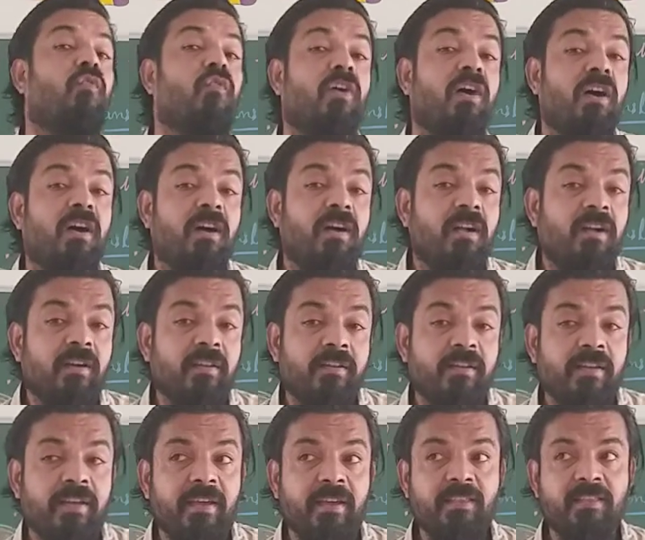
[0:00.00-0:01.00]

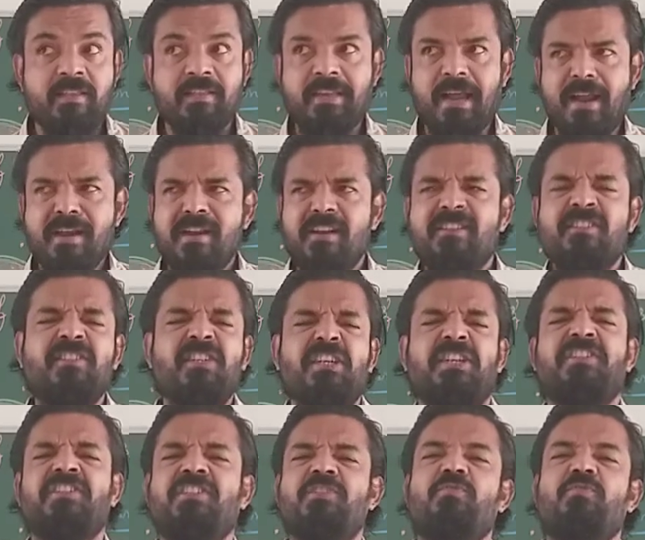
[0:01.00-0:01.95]
word in the standard 6.